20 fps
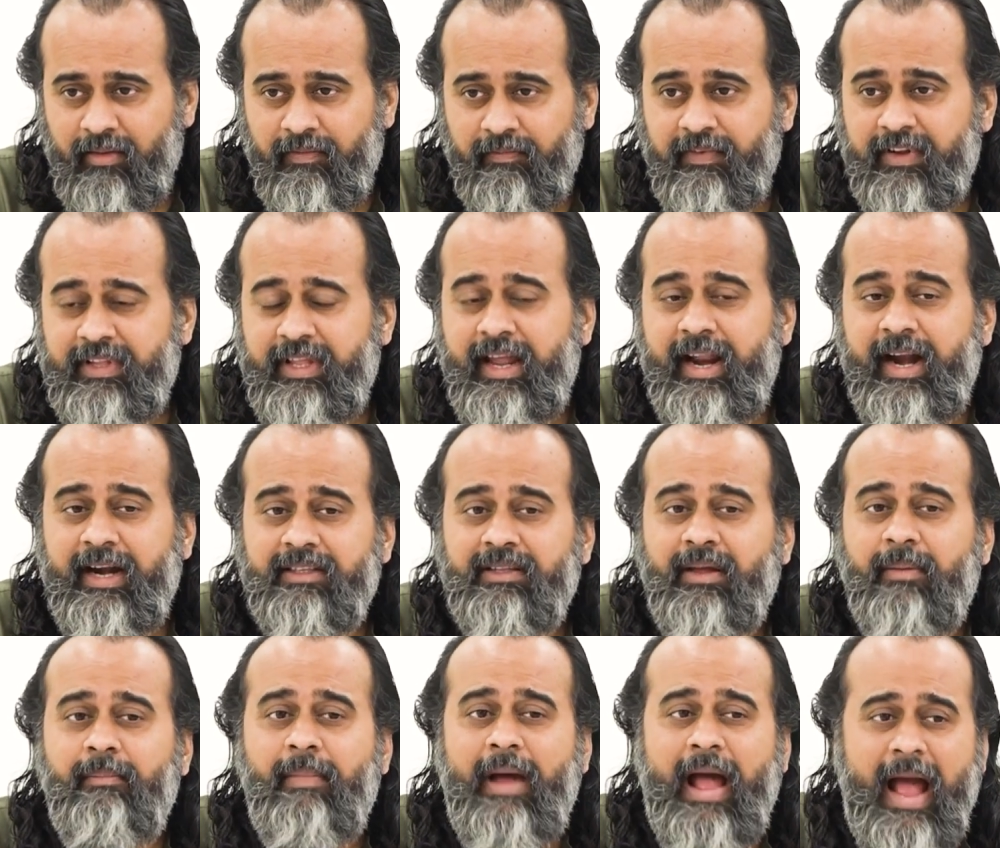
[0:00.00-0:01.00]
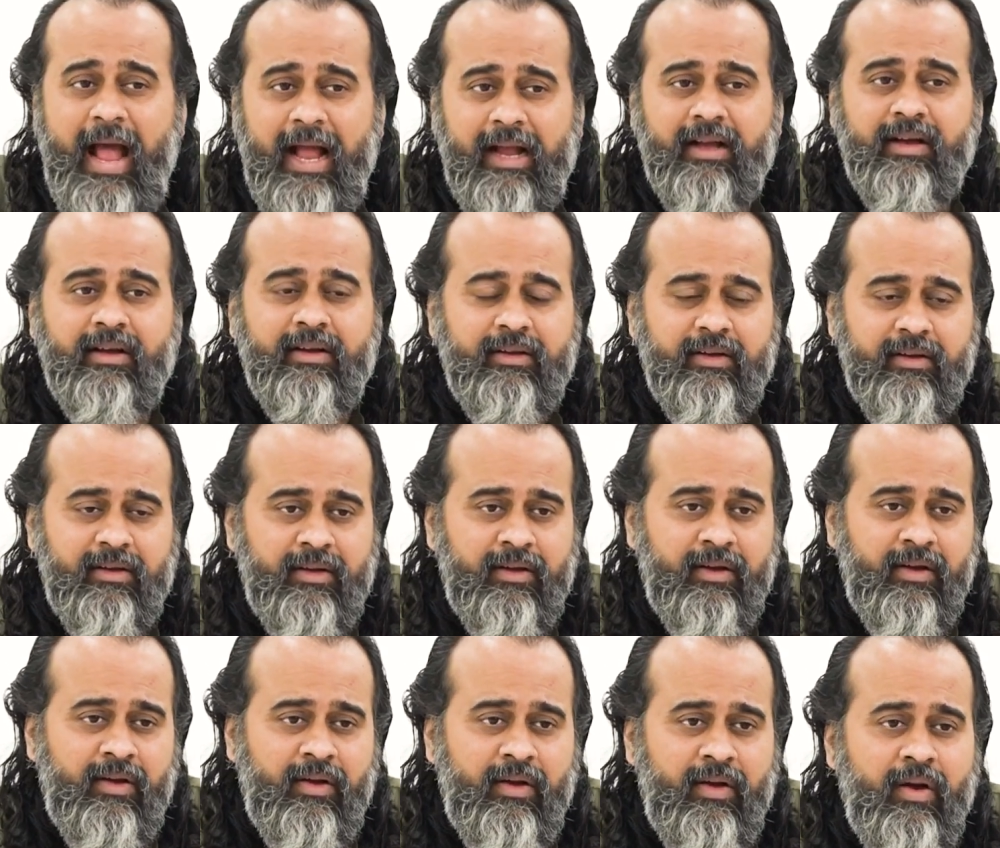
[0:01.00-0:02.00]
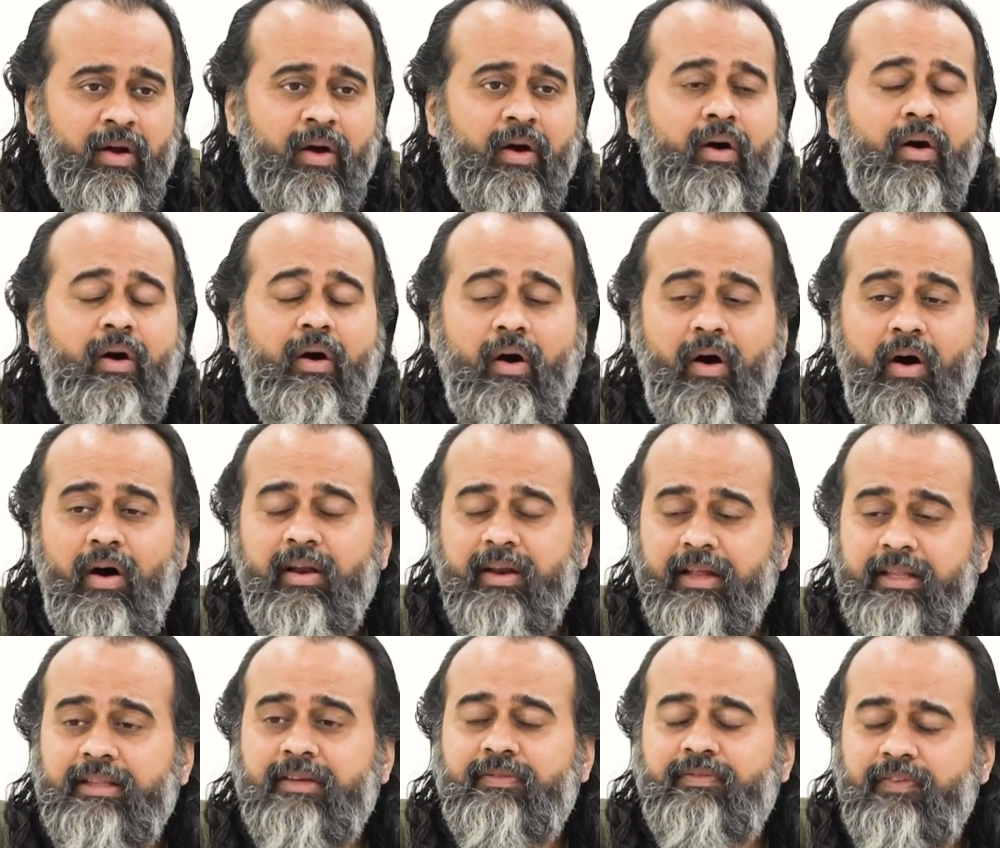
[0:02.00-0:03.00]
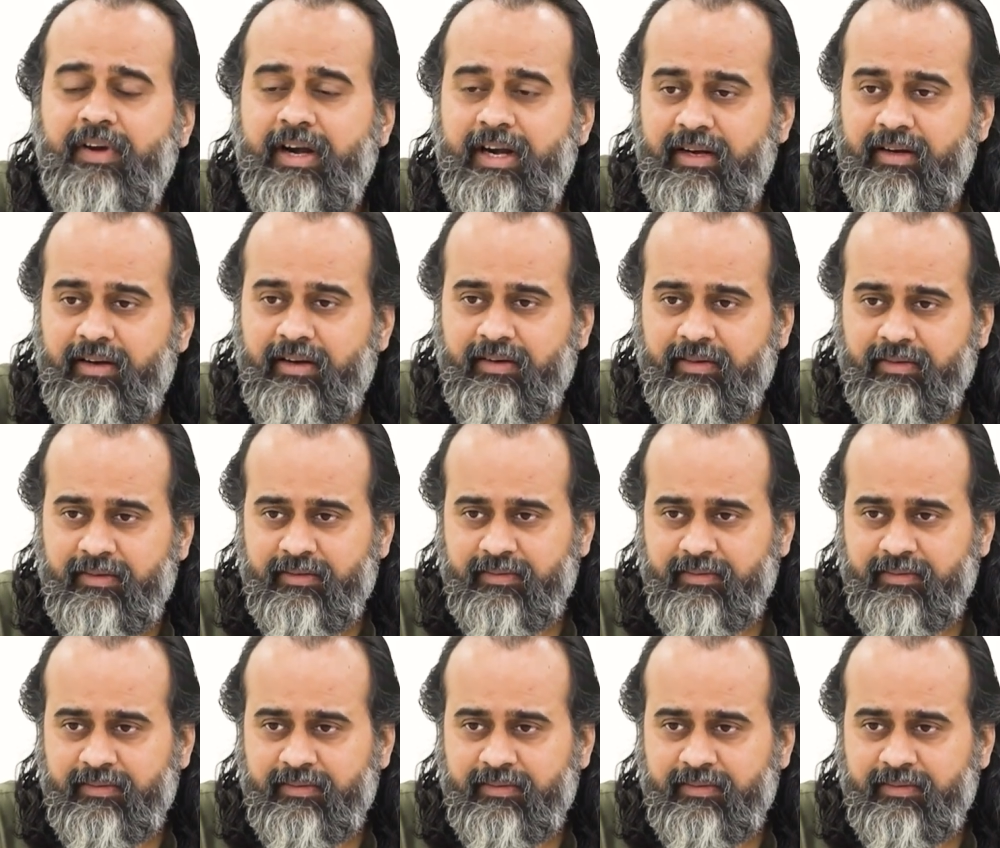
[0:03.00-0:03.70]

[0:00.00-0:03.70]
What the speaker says: whether at the back or in the front.